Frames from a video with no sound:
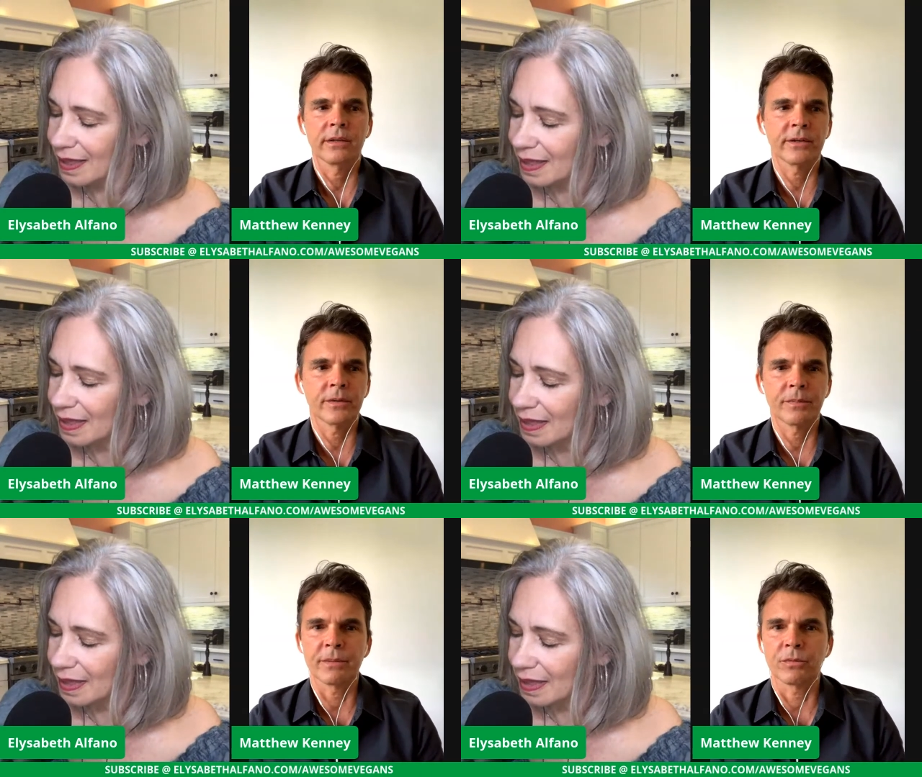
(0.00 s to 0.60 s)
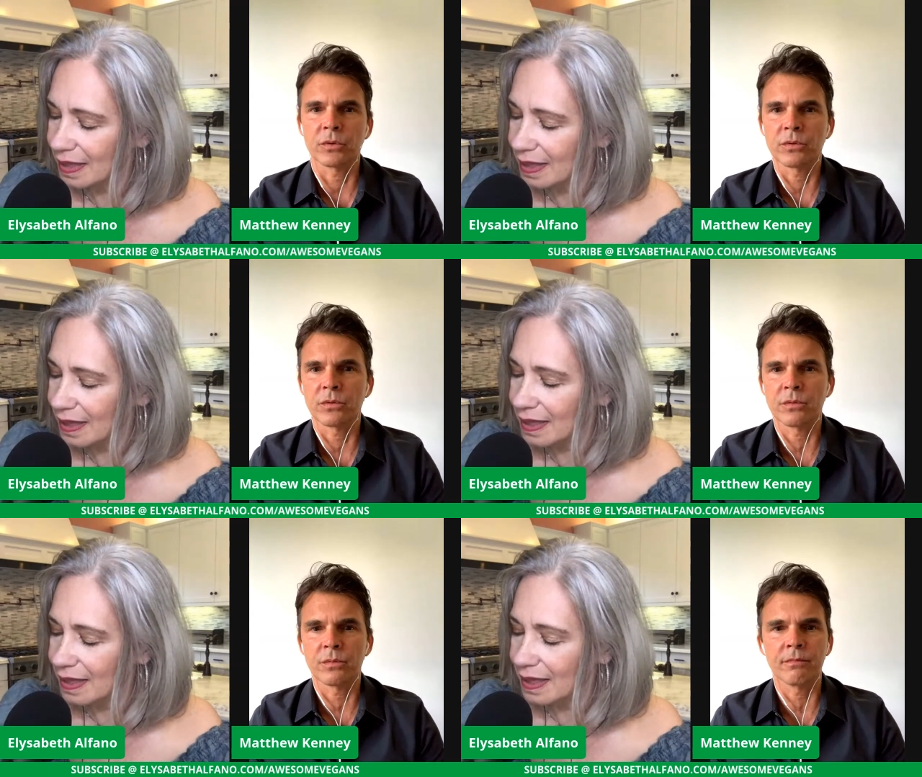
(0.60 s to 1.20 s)
Speaker 1: There are people
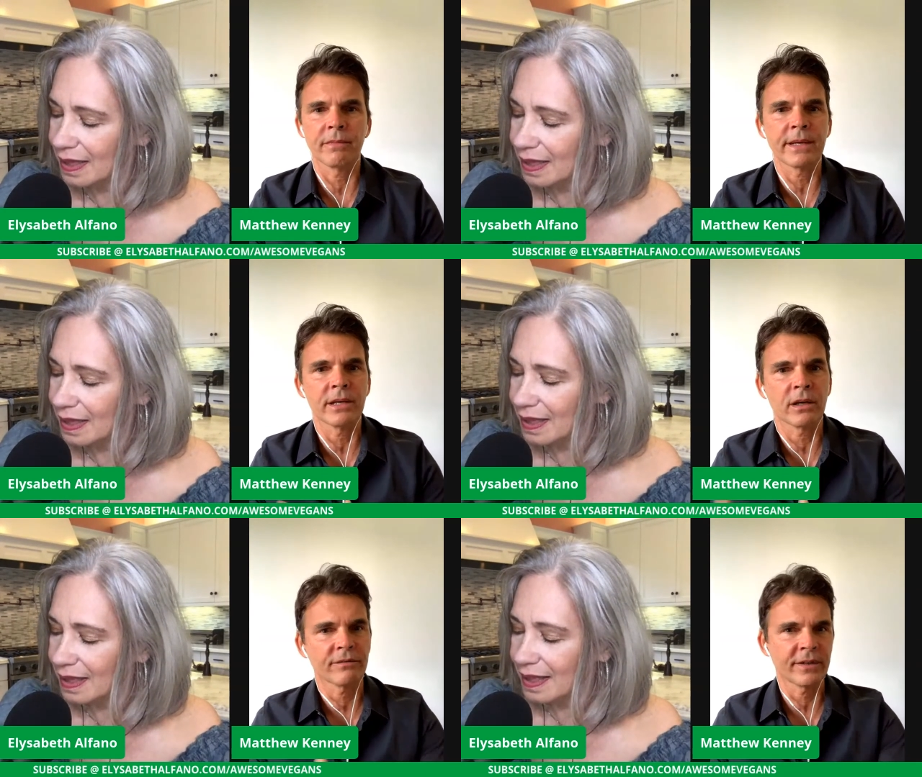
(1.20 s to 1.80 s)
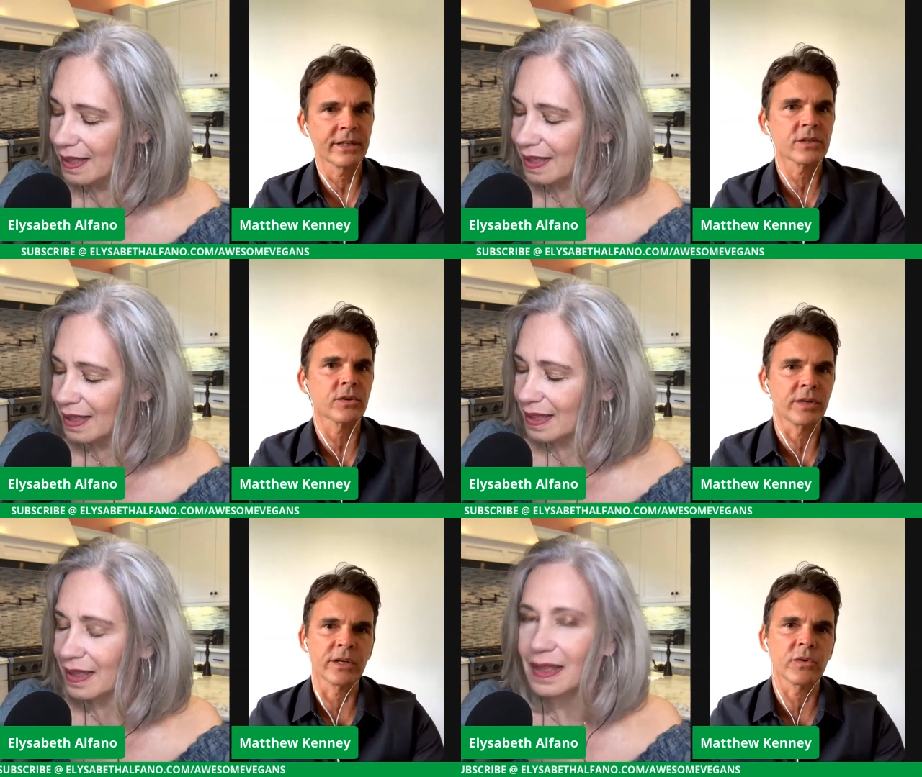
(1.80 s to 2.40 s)
who may not find a
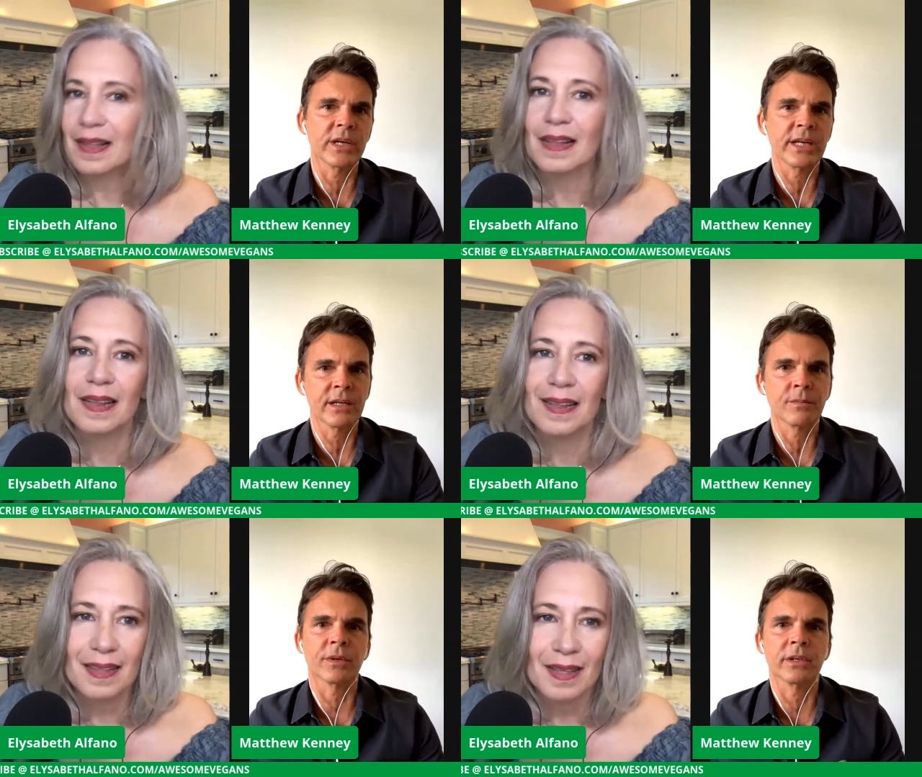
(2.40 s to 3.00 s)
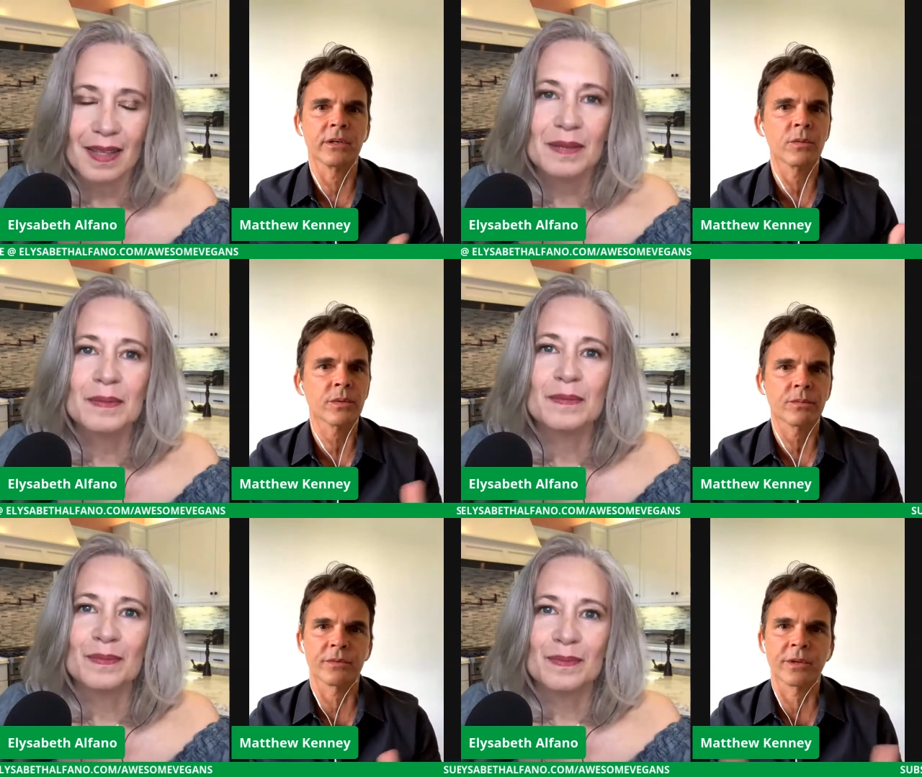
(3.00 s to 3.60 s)
certain ingredient, but you know,
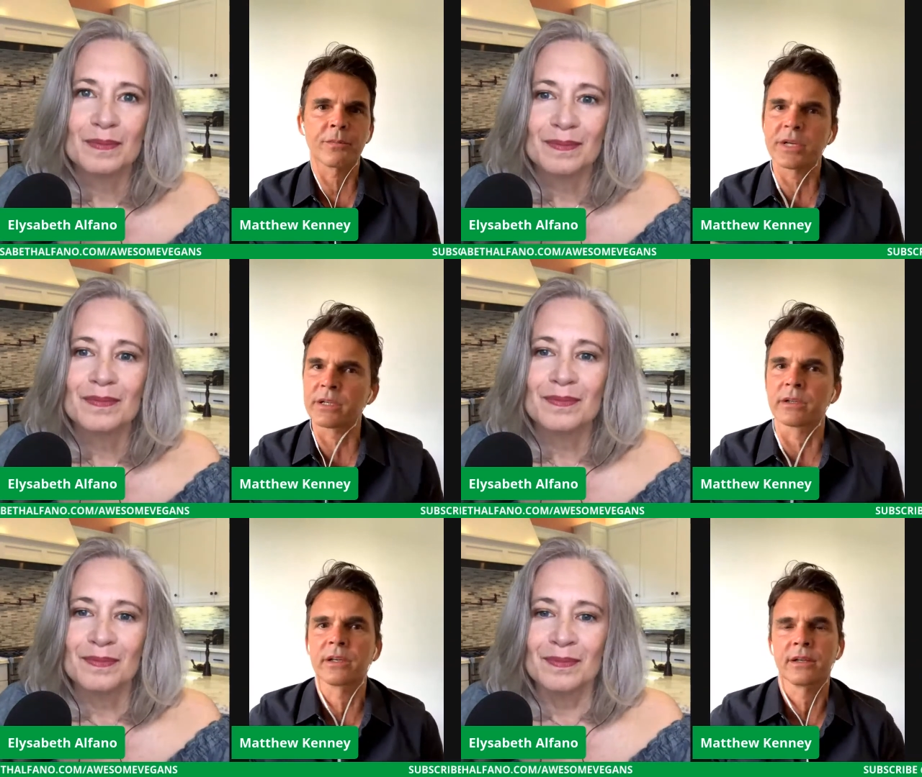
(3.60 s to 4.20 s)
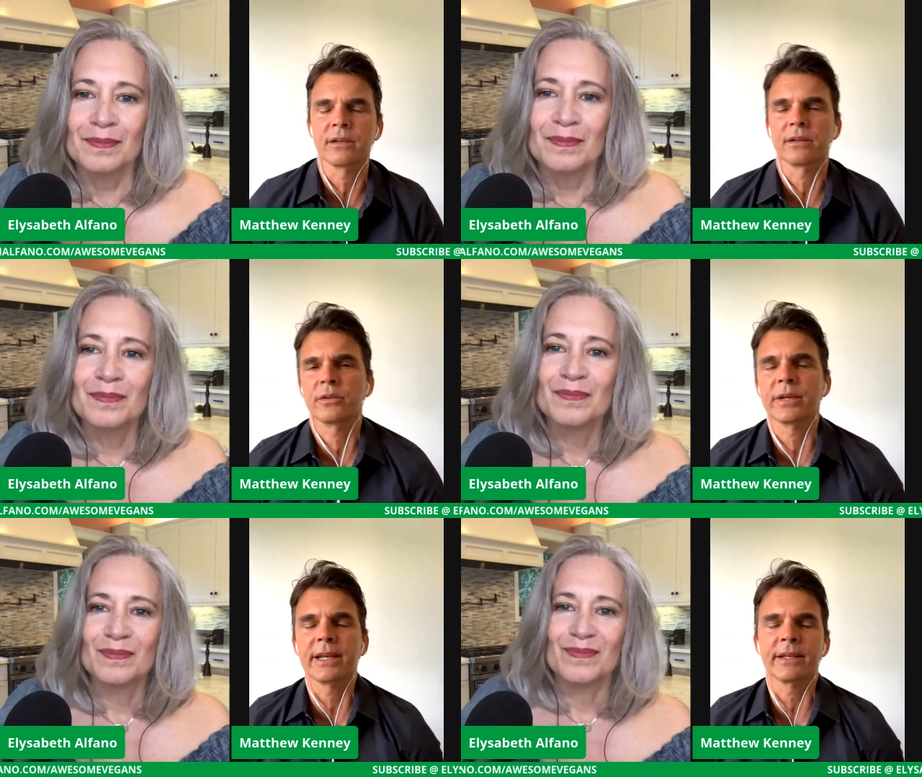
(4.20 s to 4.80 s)
we're they're pretty good at
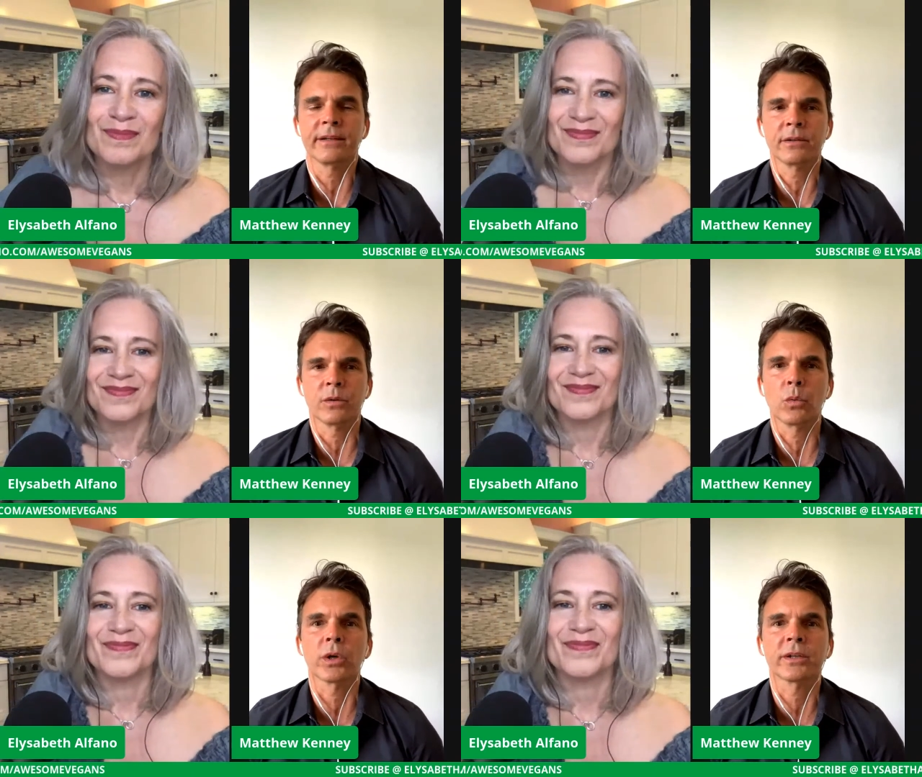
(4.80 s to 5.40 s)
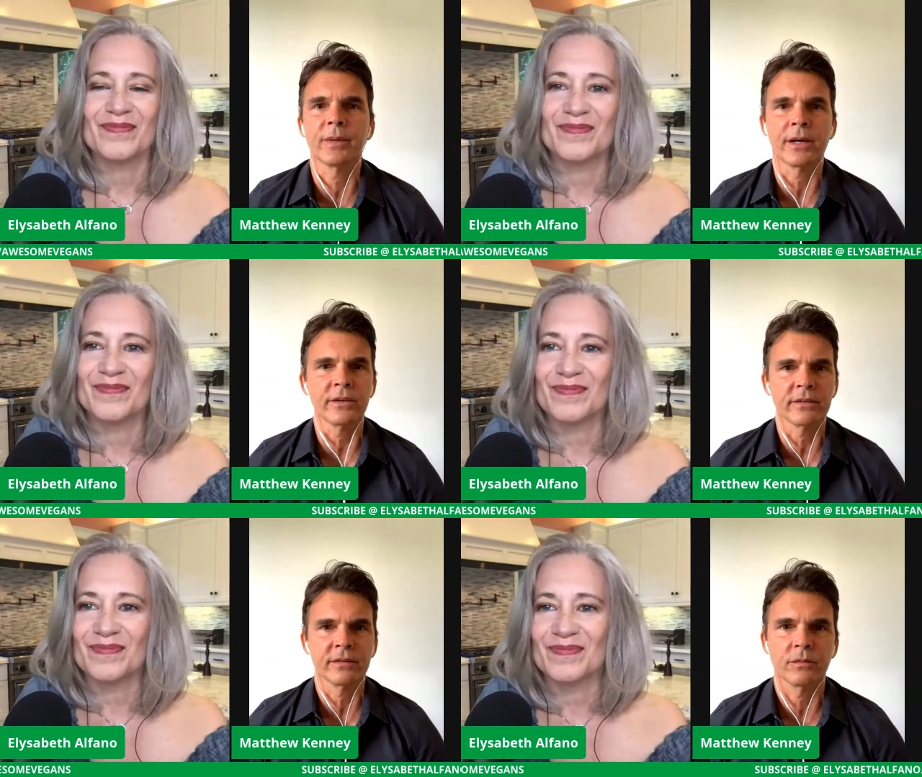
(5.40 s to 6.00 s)
creating a
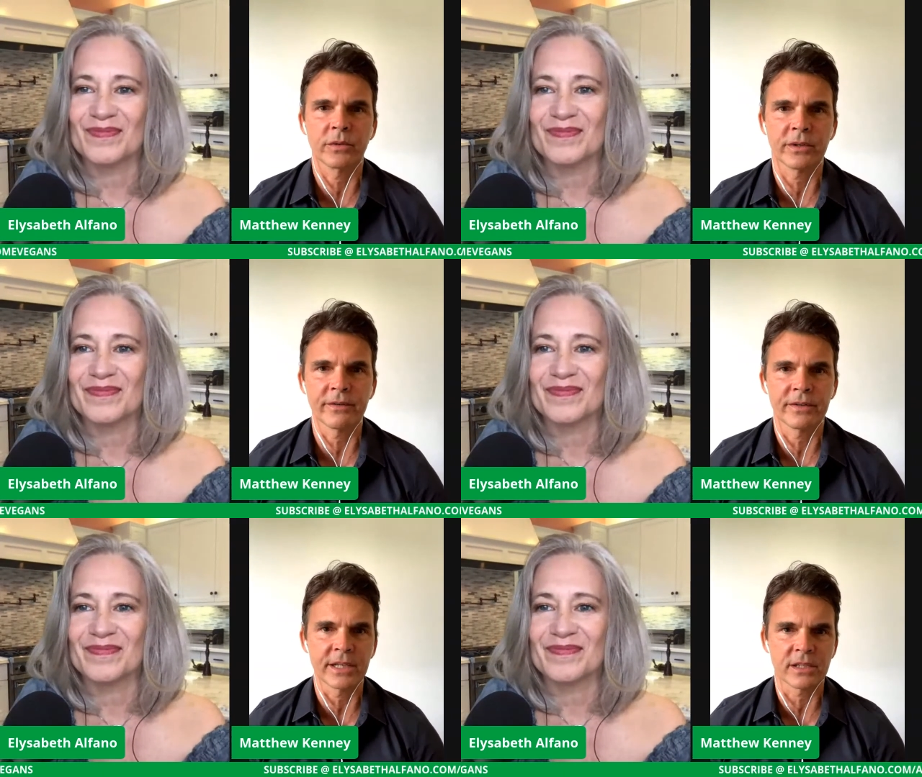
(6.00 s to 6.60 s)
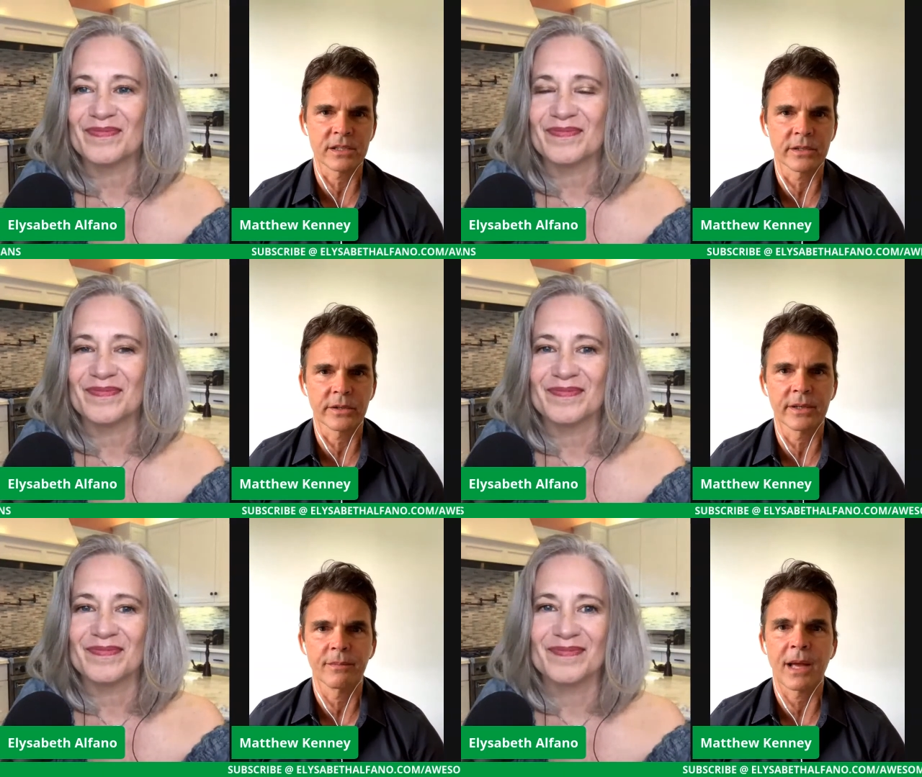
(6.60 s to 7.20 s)
workaround where necessary.